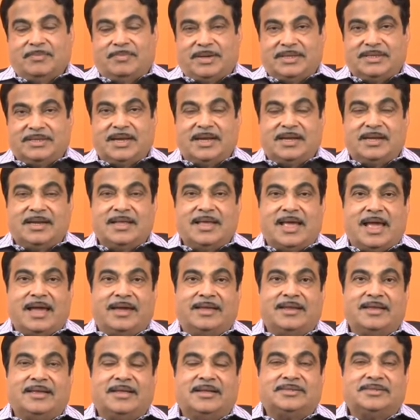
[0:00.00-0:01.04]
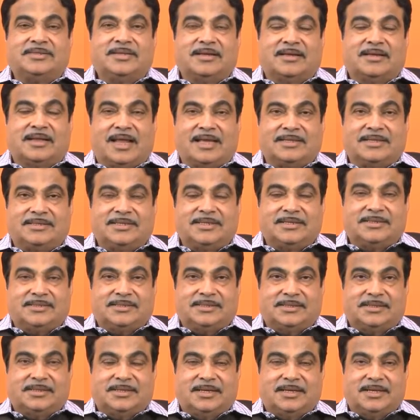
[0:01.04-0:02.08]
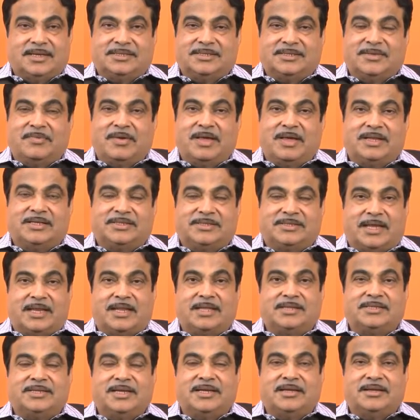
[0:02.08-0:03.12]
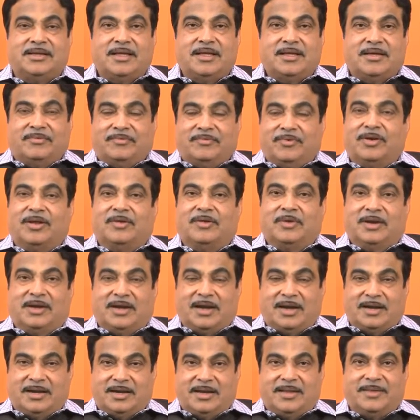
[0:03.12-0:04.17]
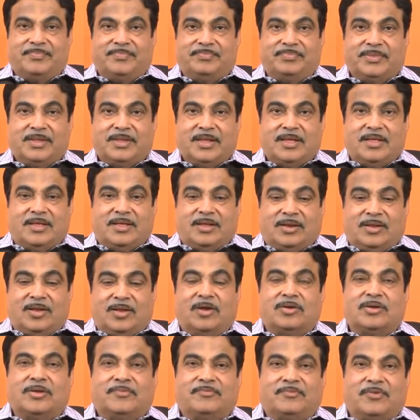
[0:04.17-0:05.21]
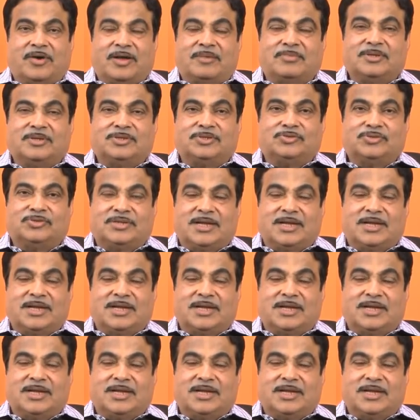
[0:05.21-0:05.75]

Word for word: Presently, agriculture crisis is a very challenging for our country. Lot of farmers